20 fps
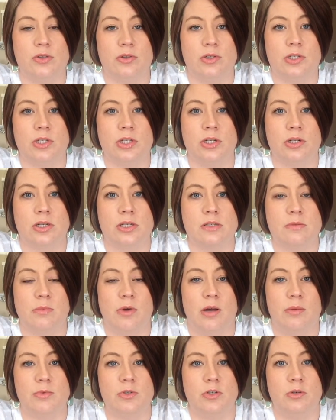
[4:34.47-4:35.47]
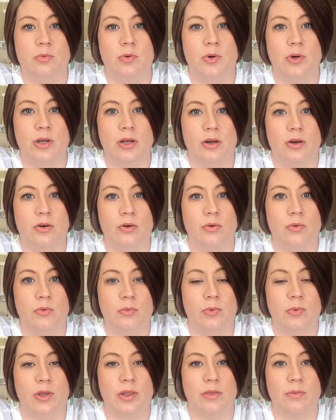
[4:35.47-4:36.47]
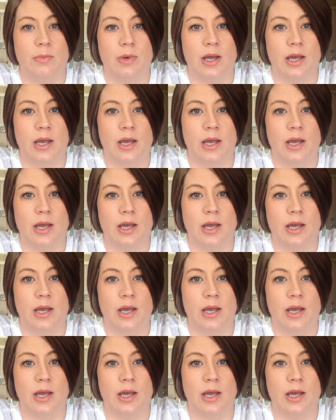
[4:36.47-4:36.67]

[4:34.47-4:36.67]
this year is Mom 2.0 with